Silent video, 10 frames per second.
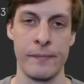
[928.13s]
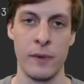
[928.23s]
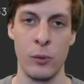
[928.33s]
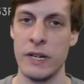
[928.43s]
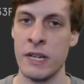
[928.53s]

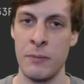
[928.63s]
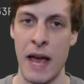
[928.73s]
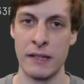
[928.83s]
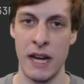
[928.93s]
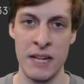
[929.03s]
We didn't
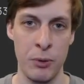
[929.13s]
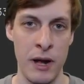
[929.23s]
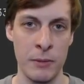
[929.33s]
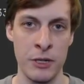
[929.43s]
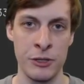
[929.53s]
pass any
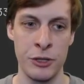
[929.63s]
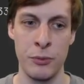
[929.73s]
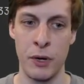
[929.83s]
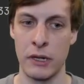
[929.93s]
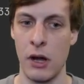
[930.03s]
parameters to
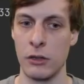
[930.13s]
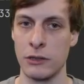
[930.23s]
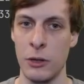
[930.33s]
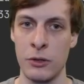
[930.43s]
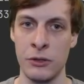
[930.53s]
print callers
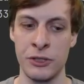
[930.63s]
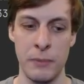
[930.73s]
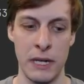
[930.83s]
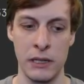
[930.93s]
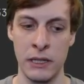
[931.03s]
locals,
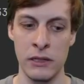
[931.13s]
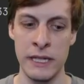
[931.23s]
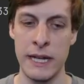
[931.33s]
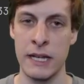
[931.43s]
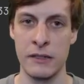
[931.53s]
but clearly
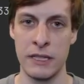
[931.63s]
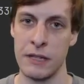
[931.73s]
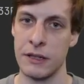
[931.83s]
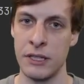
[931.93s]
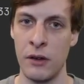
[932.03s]
it can see
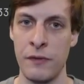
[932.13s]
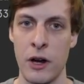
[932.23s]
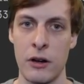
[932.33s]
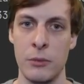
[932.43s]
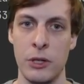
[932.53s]
the self
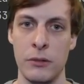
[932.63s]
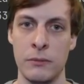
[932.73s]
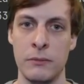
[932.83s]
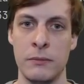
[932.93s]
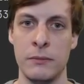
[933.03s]
variable.
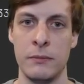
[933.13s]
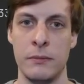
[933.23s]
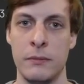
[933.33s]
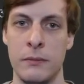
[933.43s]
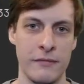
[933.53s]

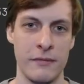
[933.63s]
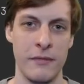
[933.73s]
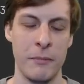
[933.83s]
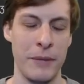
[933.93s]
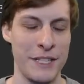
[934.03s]

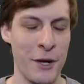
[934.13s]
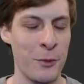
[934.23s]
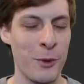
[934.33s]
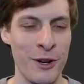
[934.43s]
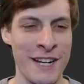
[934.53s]
But don't
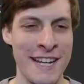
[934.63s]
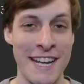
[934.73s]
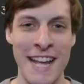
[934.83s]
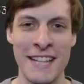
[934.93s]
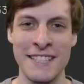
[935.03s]
worry, it
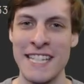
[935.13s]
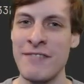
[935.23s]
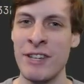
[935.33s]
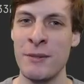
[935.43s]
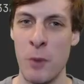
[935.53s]
gets
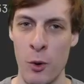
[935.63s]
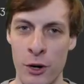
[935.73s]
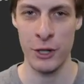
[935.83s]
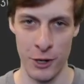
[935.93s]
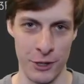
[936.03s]
even more
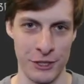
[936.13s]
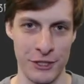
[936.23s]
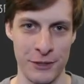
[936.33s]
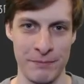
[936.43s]
cursed.